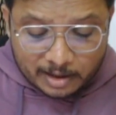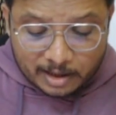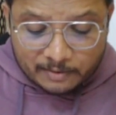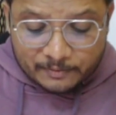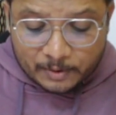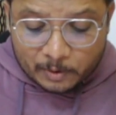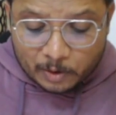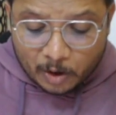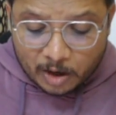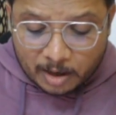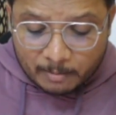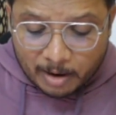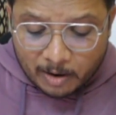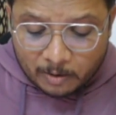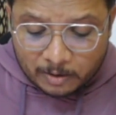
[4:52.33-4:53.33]
if you talk
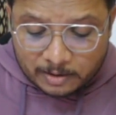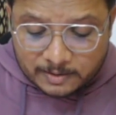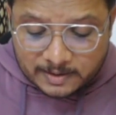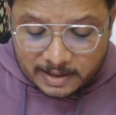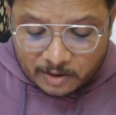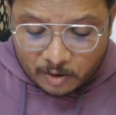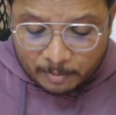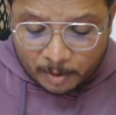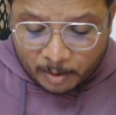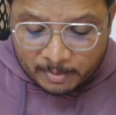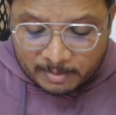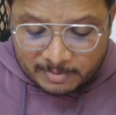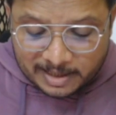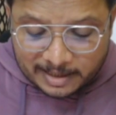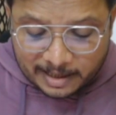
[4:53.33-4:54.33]
about zero
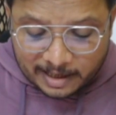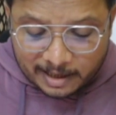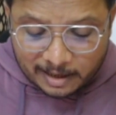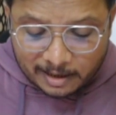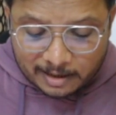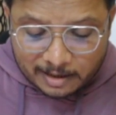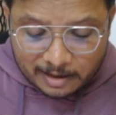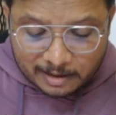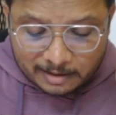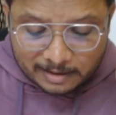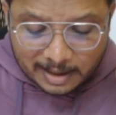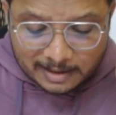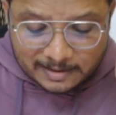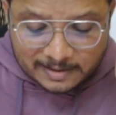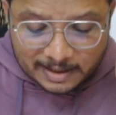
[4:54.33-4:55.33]
probability,
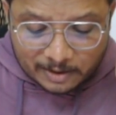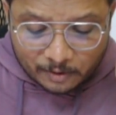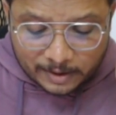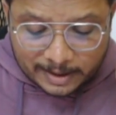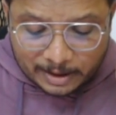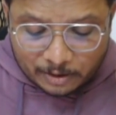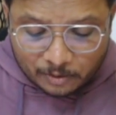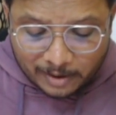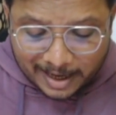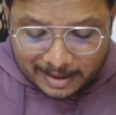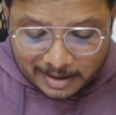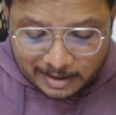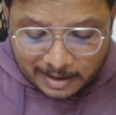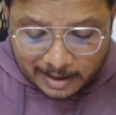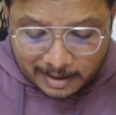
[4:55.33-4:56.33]
then zero into
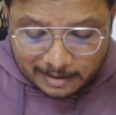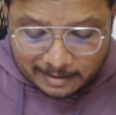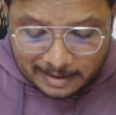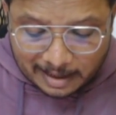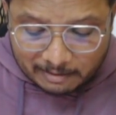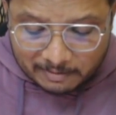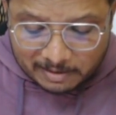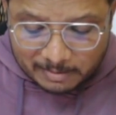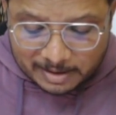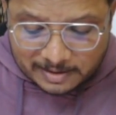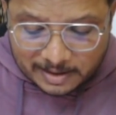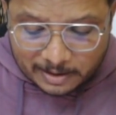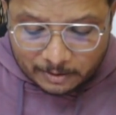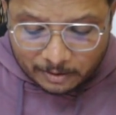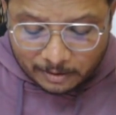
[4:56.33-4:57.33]
anything that will be
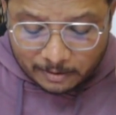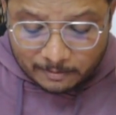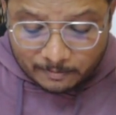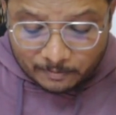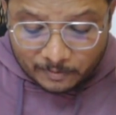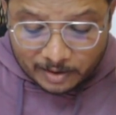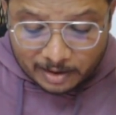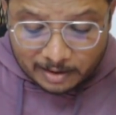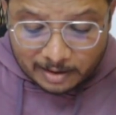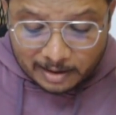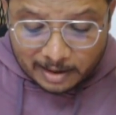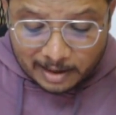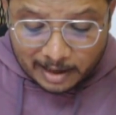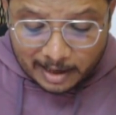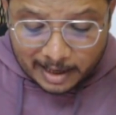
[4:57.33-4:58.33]
zero.
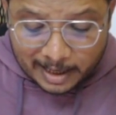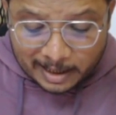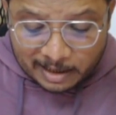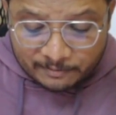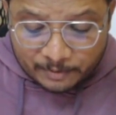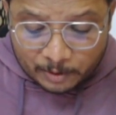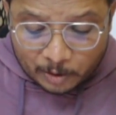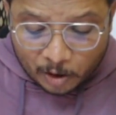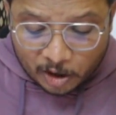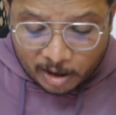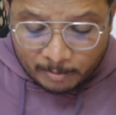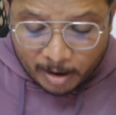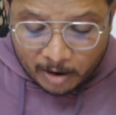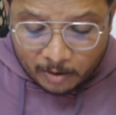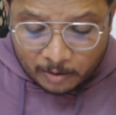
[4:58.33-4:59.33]
And if you talk
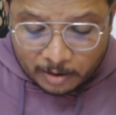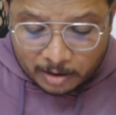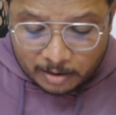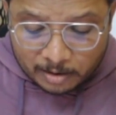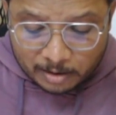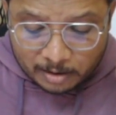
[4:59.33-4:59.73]
about